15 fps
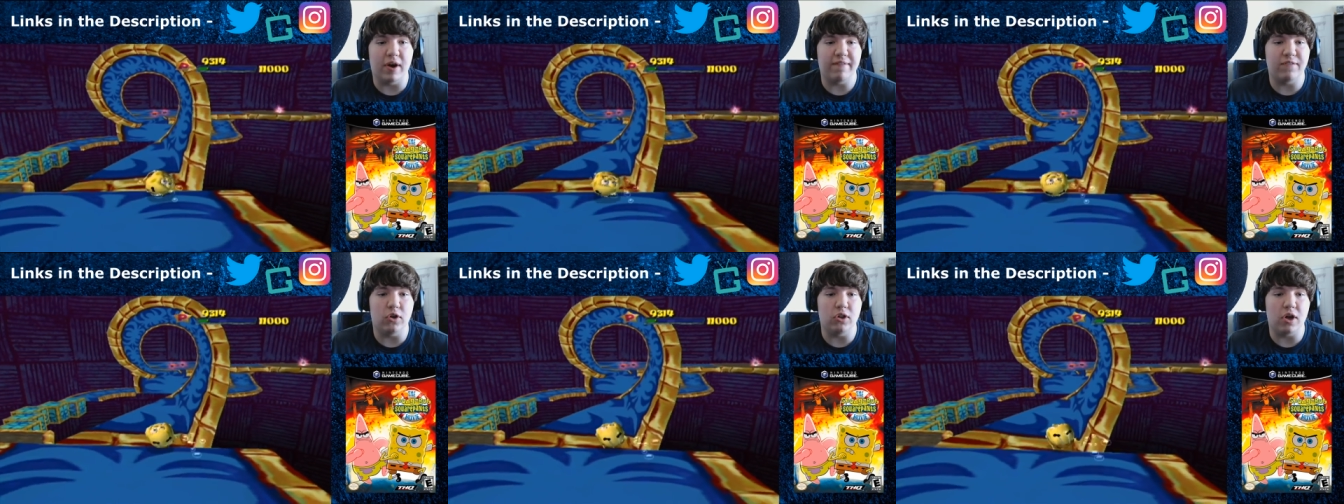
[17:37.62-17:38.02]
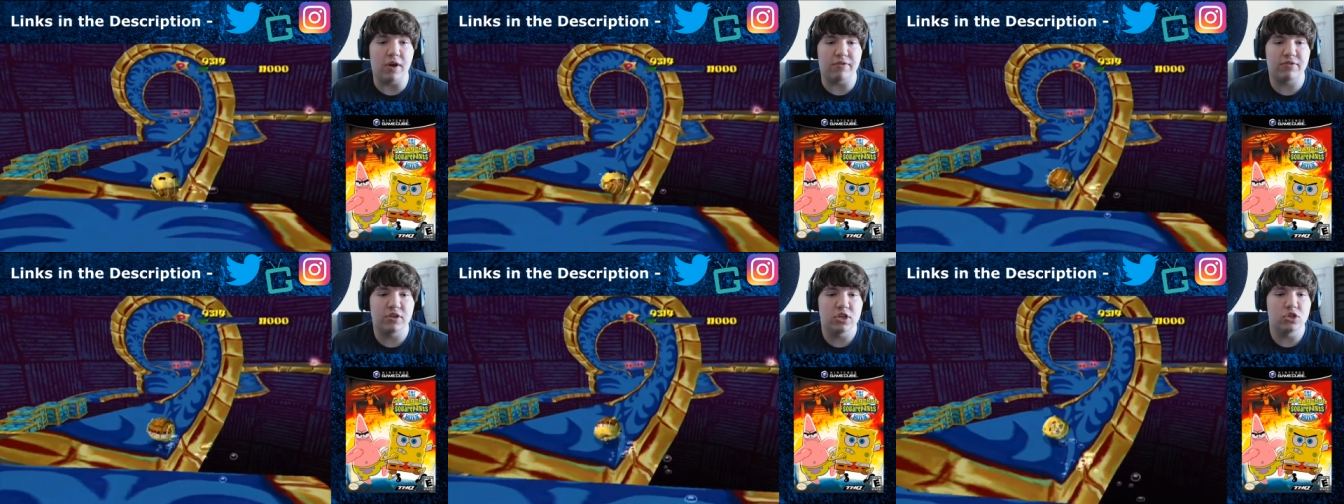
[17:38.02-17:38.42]
fall
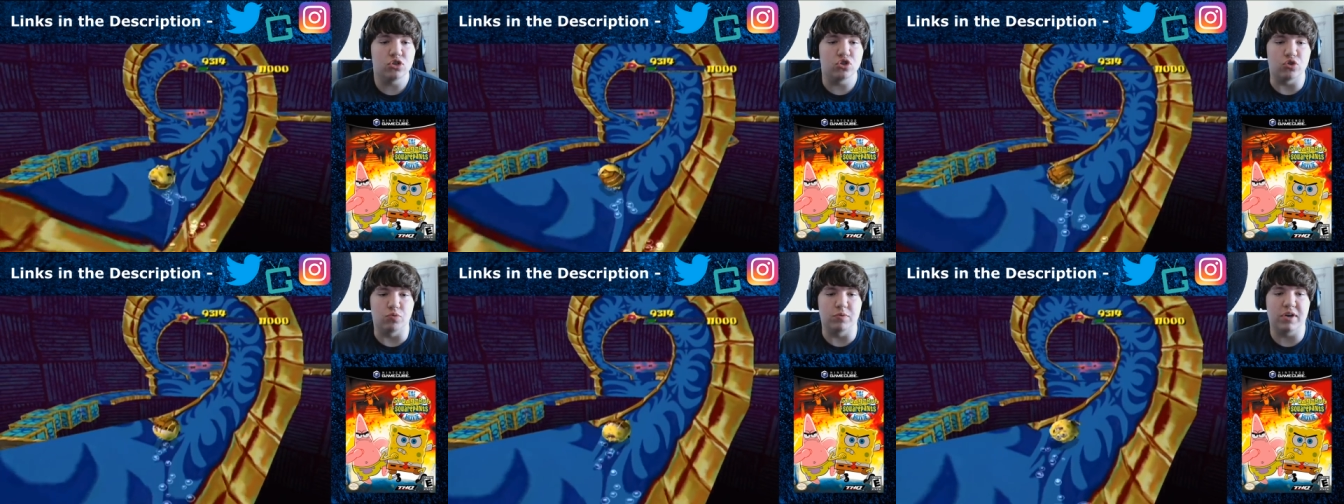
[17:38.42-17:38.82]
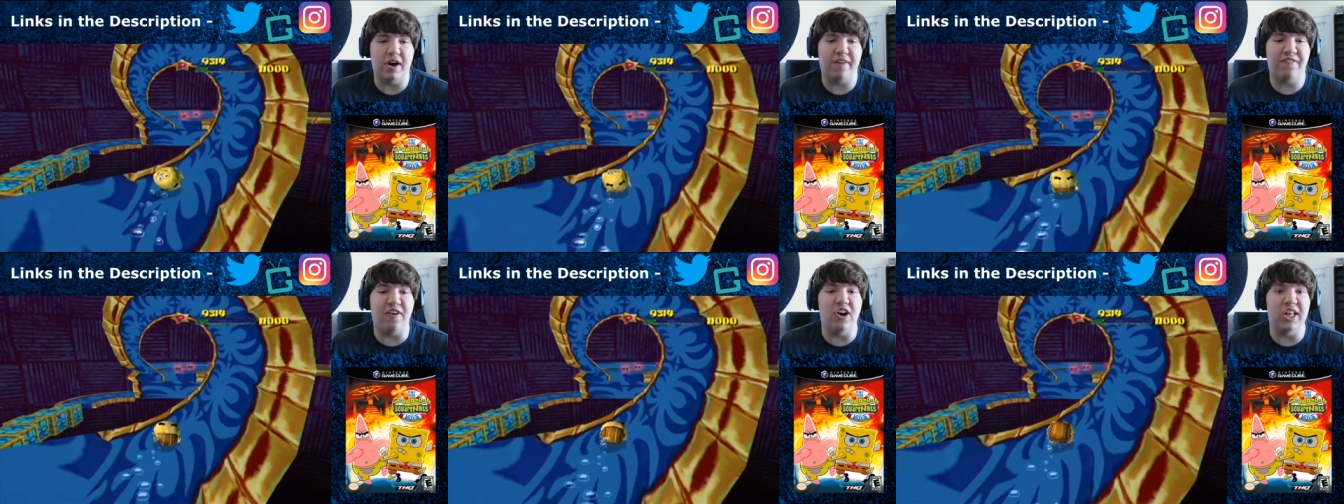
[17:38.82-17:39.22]
off. Do
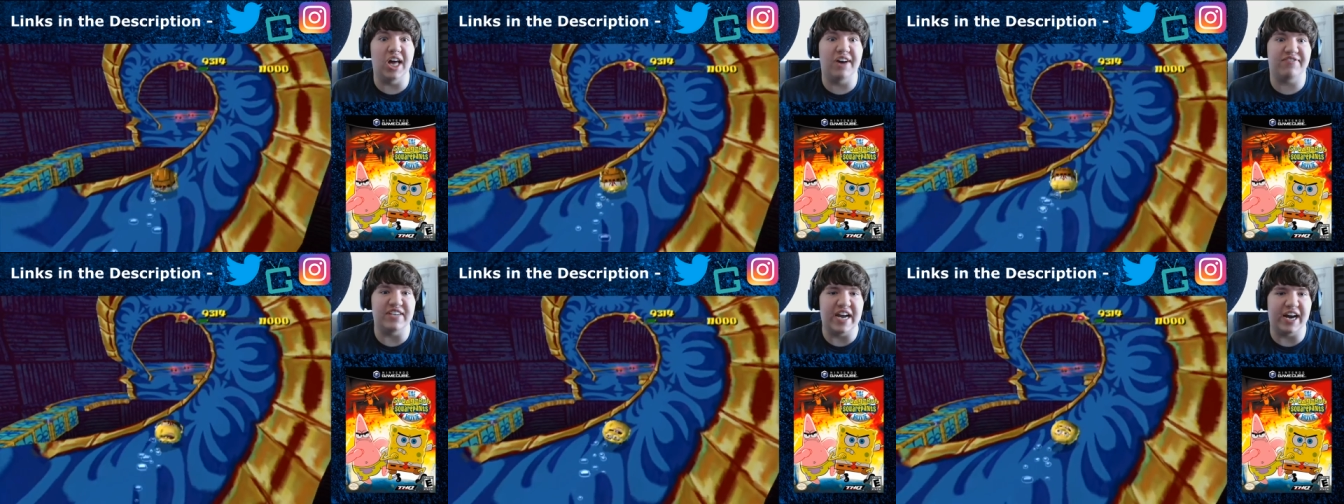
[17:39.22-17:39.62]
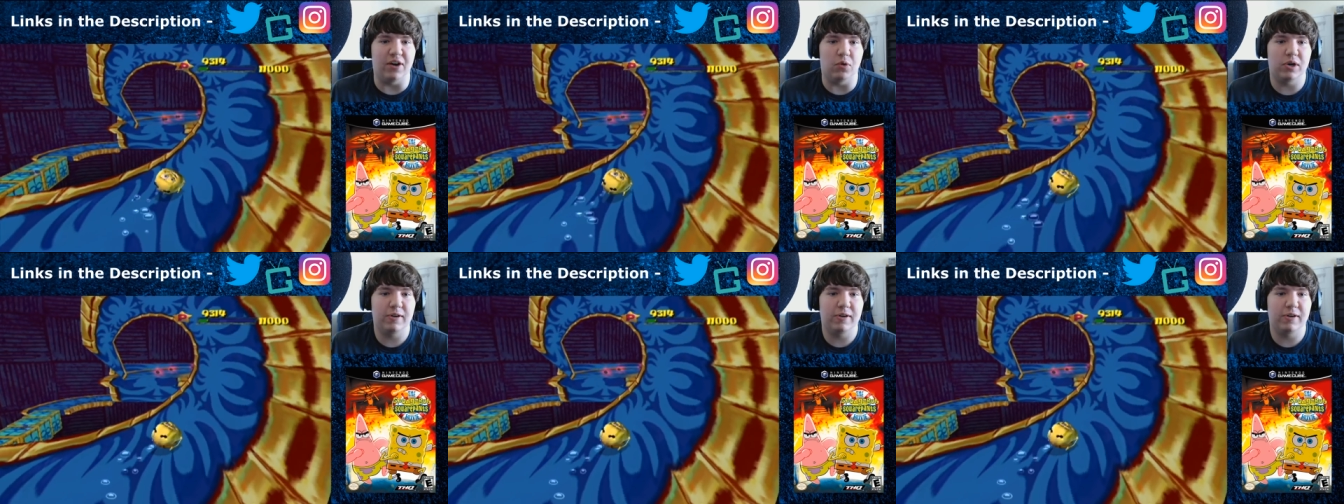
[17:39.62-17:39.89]
not fall off now.